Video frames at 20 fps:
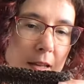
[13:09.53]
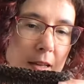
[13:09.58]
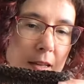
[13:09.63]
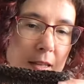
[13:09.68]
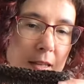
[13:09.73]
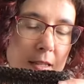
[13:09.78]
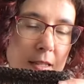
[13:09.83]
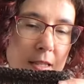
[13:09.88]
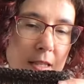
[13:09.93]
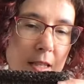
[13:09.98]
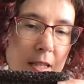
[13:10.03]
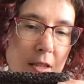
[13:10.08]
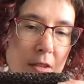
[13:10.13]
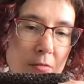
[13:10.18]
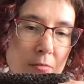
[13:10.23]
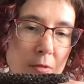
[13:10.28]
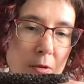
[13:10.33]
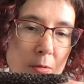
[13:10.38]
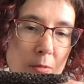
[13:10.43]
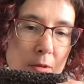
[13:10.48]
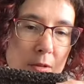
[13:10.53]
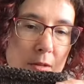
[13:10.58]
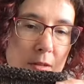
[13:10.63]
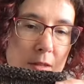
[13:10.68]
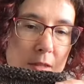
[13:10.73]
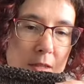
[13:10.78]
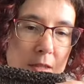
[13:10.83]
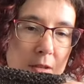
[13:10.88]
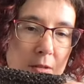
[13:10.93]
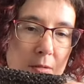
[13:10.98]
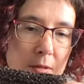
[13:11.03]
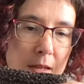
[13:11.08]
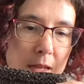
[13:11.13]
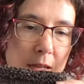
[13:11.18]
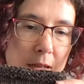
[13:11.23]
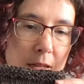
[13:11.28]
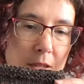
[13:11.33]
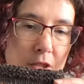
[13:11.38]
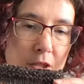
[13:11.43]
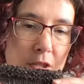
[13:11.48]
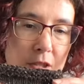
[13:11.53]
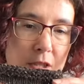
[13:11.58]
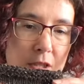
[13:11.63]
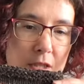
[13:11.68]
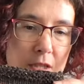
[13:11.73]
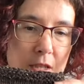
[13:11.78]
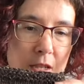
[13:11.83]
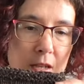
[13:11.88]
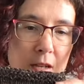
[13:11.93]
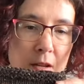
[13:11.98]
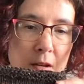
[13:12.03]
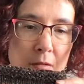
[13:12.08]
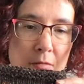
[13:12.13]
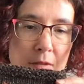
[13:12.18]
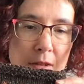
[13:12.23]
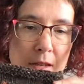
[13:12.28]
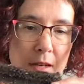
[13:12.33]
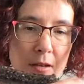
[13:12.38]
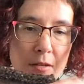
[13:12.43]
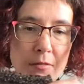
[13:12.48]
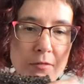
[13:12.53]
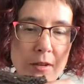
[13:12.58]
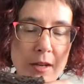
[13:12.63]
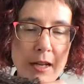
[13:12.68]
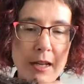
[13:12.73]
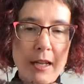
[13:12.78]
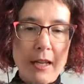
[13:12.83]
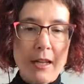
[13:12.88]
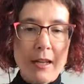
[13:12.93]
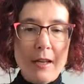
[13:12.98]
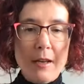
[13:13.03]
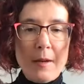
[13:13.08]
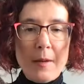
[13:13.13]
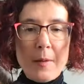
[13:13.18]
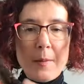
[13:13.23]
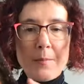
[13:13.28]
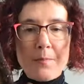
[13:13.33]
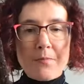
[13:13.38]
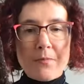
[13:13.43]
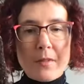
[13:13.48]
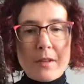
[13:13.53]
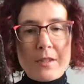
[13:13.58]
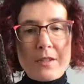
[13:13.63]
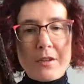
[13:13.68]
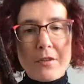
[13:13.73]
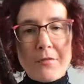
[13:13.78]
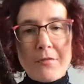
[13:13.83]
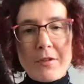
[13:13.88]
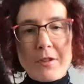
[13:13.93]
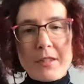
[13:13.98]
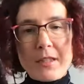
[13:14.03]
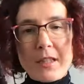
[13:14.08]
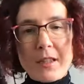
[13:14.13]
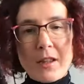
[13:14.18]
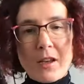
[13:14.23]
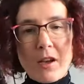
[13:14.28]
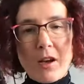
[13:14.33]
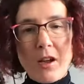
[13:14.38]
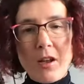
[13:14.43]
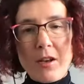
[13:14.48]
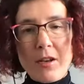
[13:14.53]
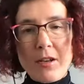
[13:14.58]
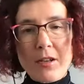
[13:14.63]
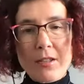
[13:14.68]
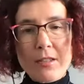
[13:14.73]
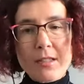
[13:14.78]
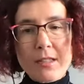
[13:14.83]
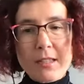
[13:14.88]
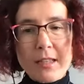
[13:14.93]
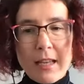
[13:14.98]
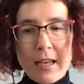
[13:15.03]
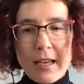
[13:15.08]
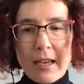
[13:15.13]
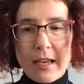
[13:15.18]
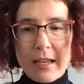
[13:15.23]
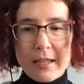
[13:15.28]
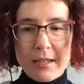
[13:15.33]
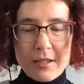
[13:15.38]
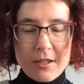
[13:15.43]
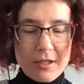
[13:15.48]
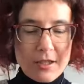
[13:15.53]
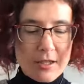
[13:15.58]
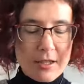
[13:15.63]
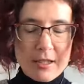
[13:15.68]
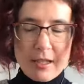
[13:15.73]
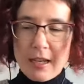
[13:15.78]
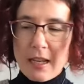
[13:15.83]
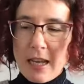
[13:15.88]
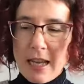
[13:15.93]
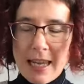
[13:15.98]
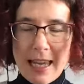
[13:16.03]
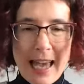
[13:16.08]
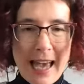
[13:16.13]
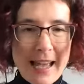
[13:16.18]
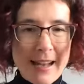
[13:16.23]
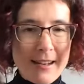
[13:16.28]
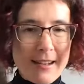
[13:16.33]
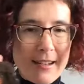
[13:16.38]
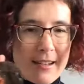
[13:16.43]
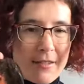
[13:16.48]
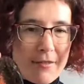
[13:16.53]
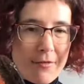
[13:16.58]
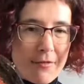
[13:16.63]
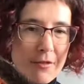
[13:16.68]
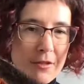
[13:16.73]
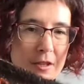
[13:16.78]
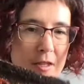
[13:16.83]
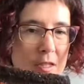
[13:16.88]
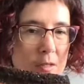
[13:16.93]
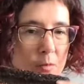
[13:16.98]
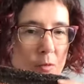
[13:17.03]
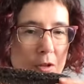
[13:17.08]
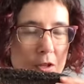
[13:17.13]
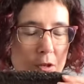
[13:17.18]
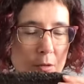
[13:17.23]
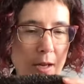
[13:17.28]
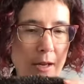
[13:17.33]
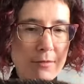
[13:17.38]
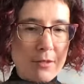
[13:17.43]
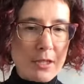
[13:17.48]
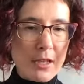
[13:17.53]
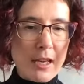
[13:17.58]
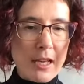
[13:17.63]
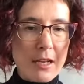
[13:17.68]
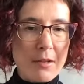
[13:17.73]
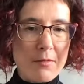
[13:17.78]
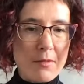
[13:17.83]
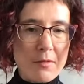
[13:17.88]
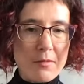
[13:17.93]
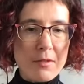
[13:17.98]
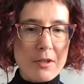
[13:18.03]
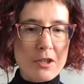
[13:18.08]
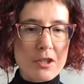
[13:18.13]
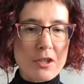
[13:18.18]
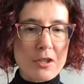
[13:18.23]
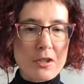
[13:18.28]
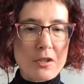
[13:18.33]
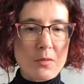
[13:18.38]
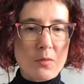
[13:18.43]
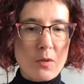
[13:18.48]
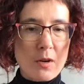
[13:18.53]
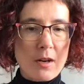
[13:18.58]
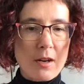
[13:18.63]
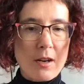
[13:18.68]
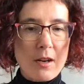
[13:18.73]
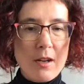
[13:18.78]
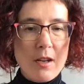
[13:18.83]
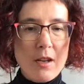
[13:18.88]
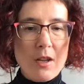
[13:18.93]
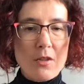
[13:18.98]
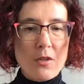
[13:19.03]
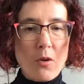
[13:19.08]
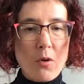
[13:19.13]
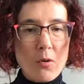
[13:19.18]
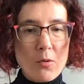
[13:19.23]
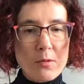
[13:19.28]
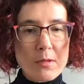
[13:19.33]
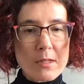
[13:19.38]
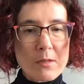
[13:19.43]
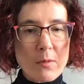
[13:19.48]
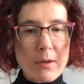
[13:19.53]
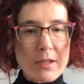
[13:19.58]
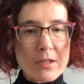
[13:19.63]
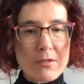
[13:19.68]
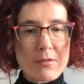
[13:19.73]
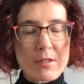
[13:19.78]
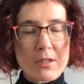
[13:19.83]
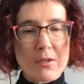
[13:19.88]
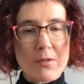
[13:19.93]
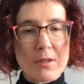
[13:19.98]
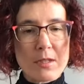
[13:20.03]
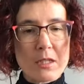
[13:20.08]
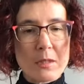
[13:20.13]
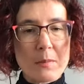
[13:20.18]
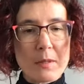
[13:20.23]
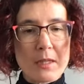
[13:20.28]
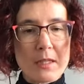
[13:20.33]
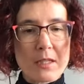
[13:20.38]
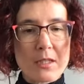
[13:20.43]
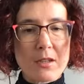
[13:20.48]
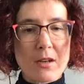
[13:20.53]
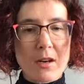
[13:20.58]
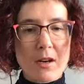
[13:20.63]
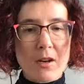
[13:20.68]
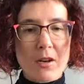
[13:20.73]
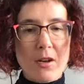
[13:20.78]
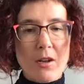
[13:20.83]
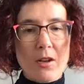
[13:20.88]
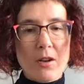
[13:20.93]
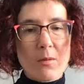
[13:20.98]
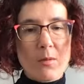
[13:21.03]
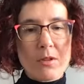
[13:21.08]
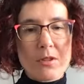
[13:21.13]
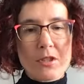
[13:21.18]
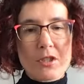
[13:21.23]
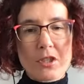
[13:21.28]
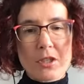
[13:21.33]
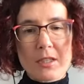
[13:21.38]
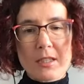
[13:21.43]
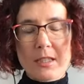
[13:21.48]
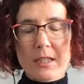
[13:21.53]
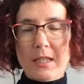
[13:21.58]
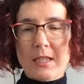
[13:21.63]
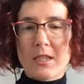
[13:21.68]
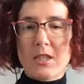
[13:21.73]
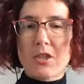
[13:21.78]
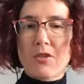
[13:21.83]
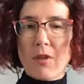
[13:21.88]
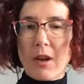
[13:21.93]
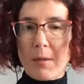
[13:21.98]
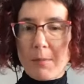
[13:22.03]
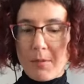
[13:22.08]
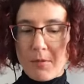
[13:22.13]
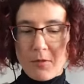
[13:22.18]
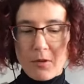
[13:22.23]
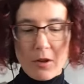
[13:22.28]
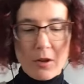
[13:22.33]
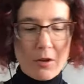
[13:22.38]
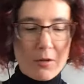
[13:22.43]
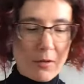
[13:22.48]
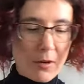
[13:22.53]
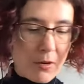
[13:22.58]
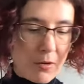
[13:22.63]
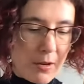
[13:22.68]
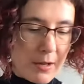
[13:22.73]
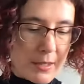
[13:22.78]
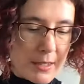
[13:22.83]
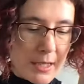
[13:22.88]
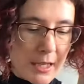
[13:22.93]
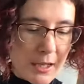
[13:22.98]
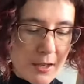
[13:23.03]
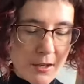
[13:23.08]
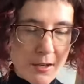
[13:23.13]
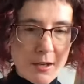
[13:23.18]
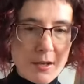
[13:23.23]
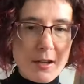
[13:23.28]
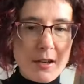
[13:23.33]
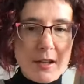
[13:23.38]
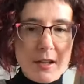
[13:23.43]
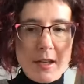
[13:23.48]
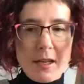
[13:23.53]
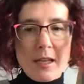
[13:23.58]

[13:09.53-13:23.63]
is in the roan. So just lovely, lovely difference in the colors. And again, for this one, you have to kind of envision it where the whole sweater is going to be this dark color with just this stripe of color across here.